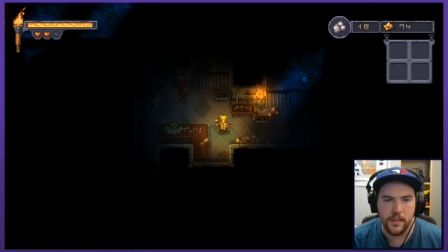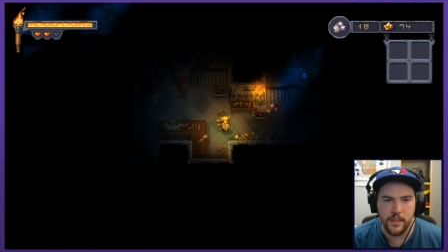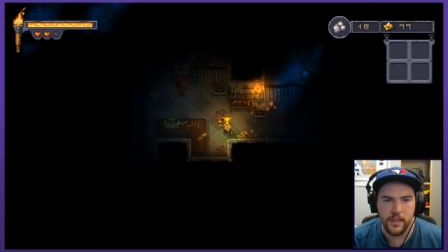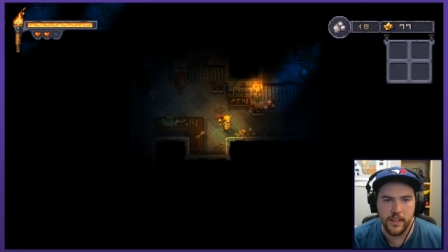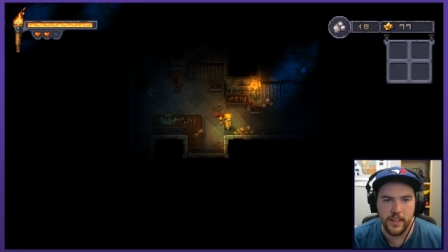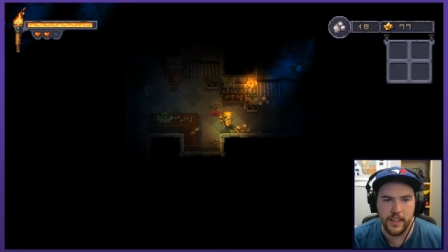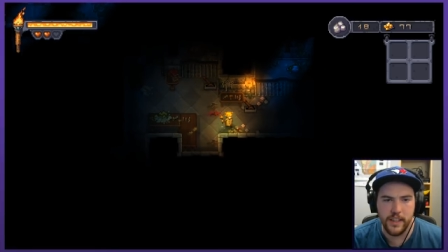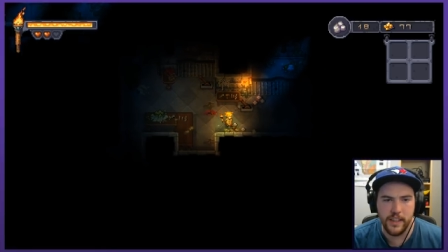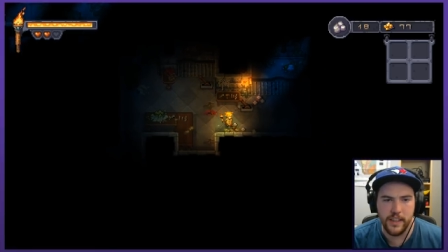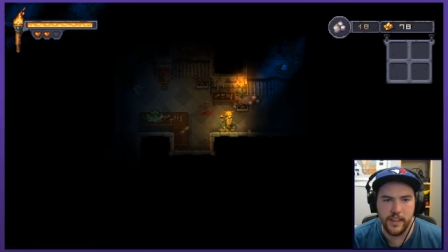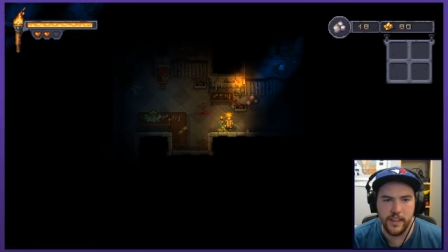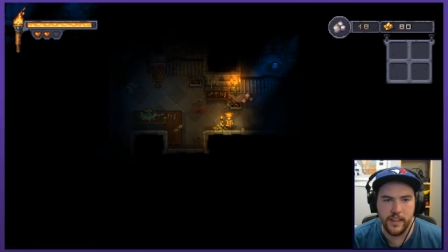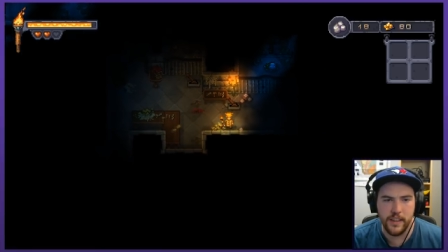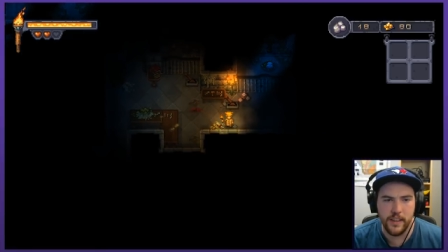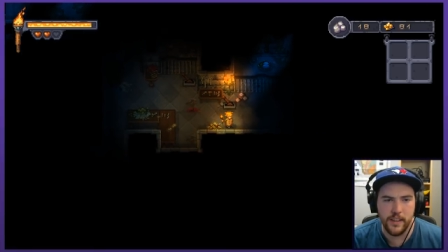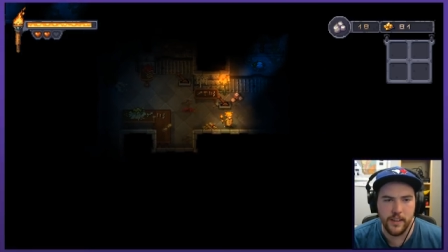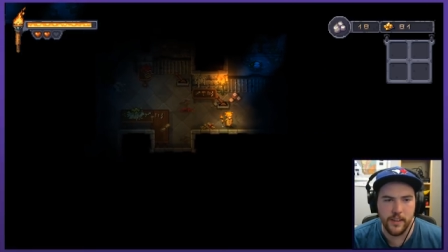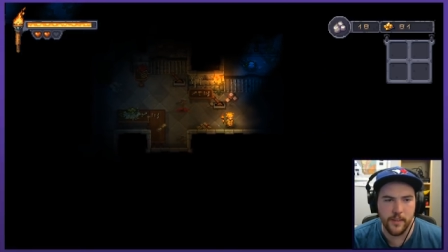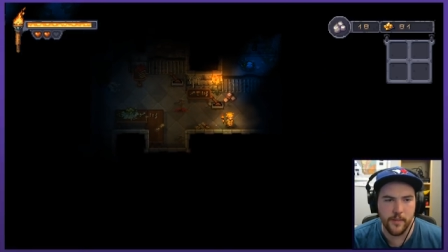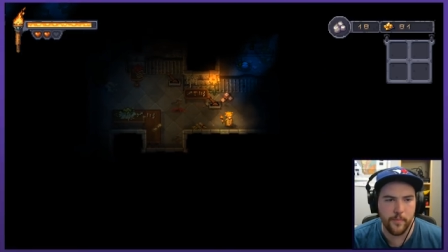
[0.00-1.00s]

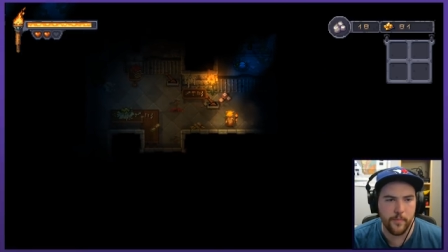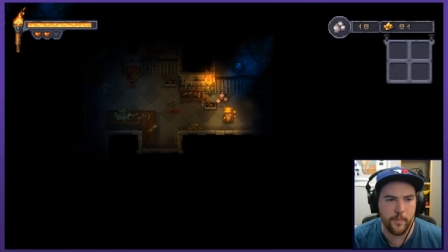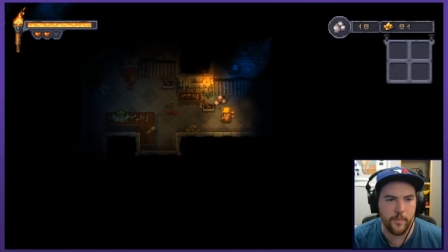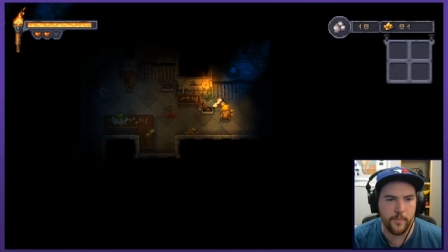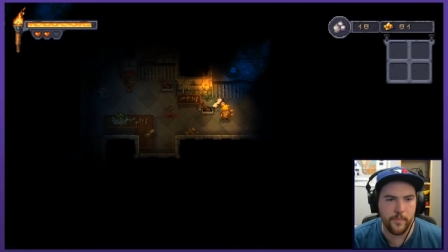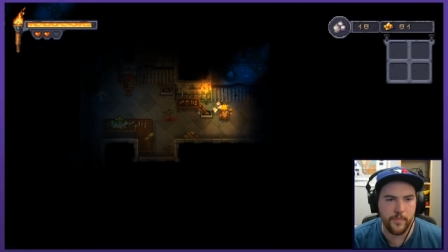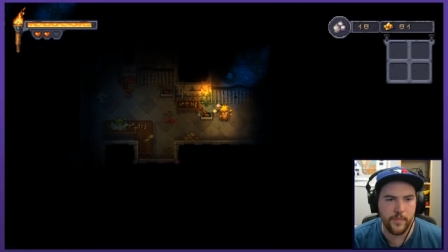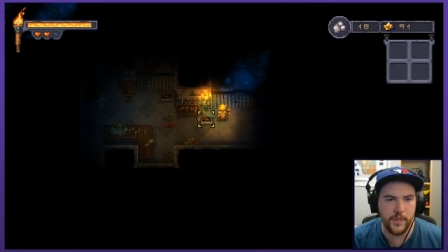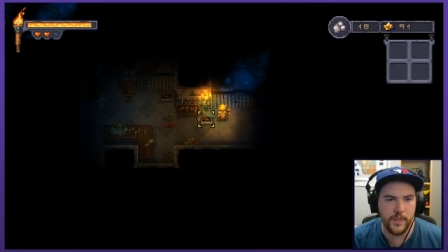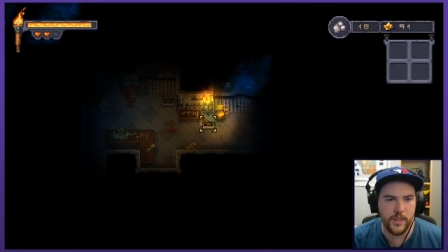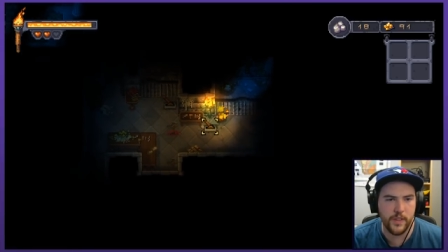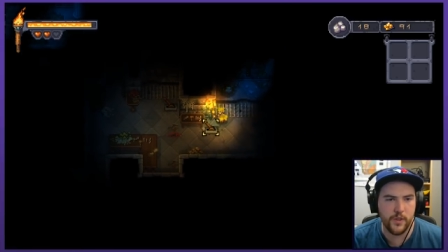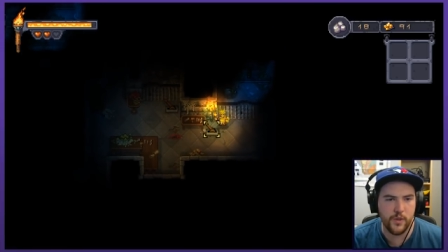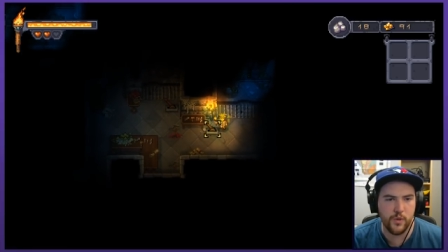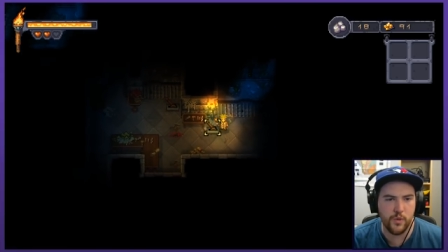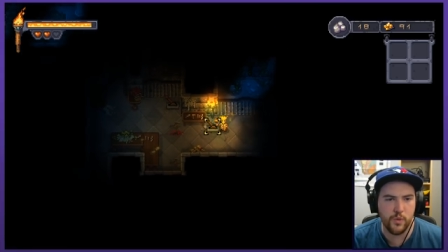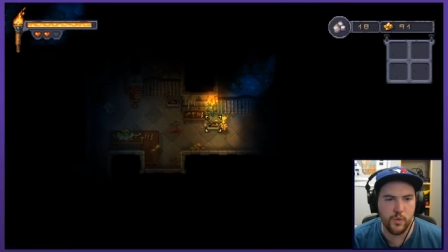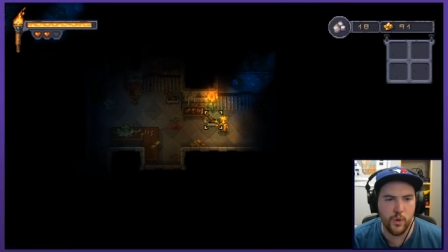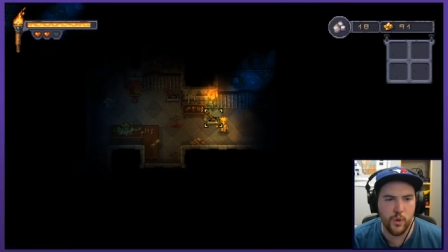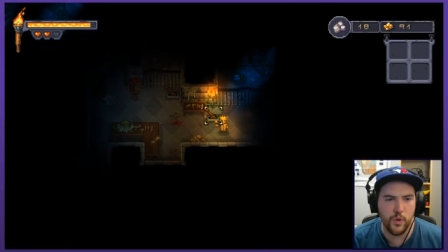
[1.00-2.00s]
The
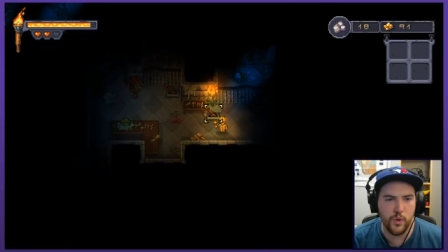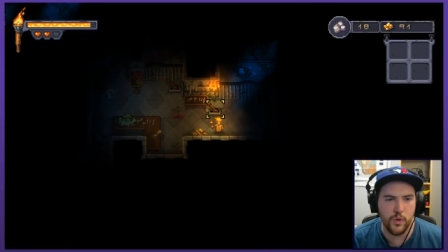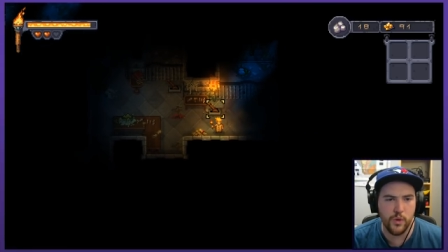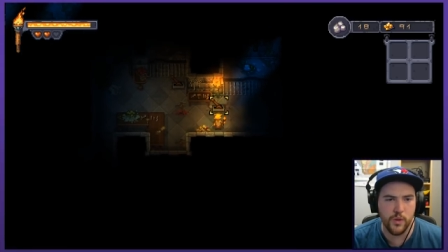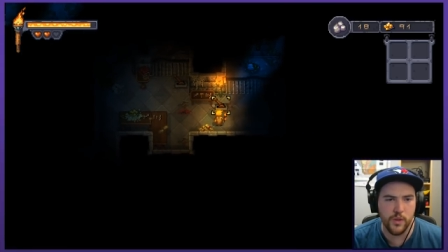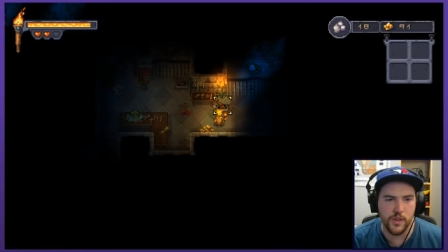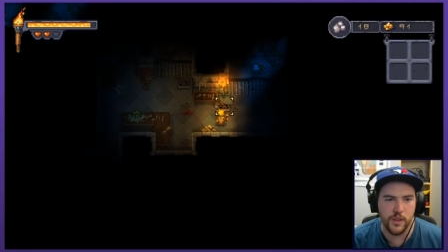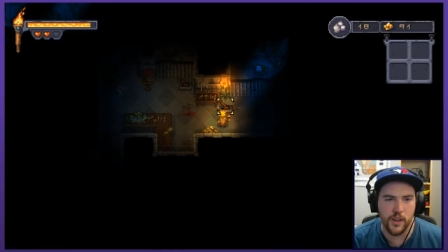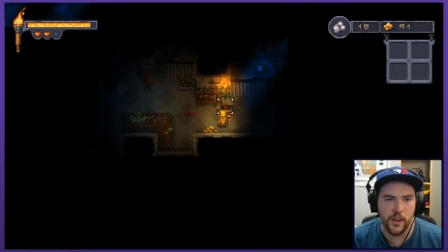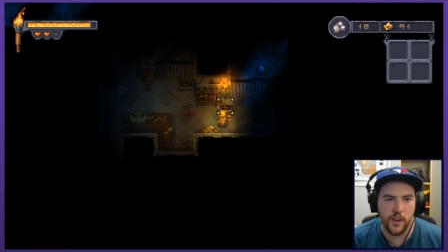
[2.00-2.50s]
scrolls